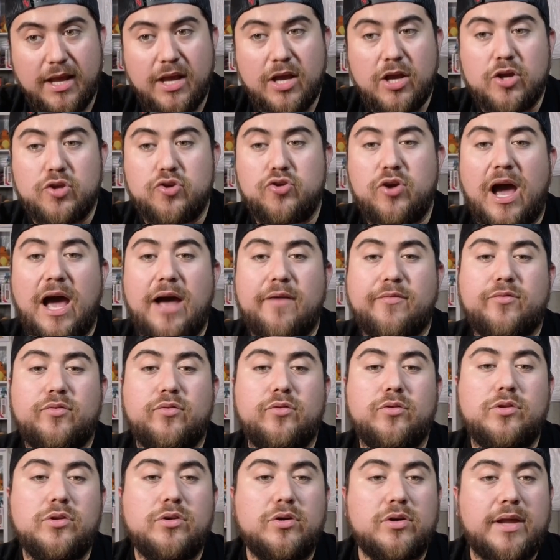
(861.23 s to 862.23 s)
you have to
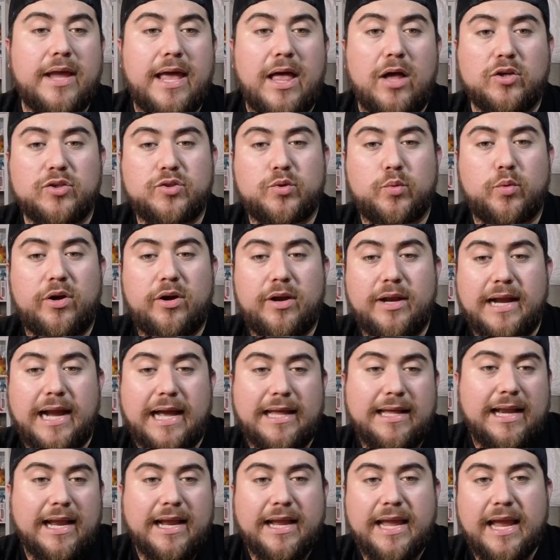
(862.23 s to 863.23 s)
look elsewhere and
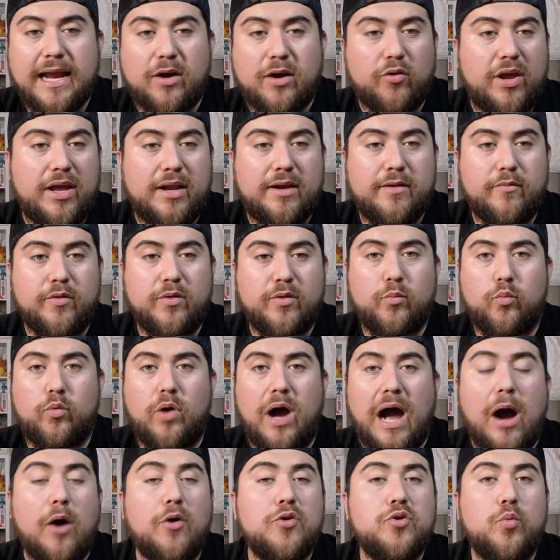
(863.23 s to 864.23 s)
kind of get creative with
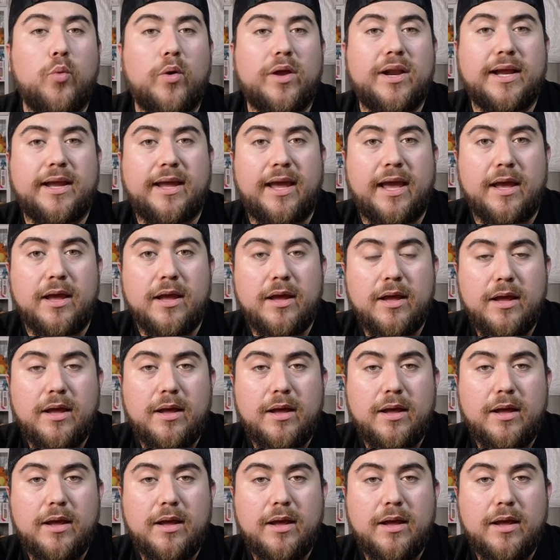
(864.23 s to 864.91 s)
how you want to get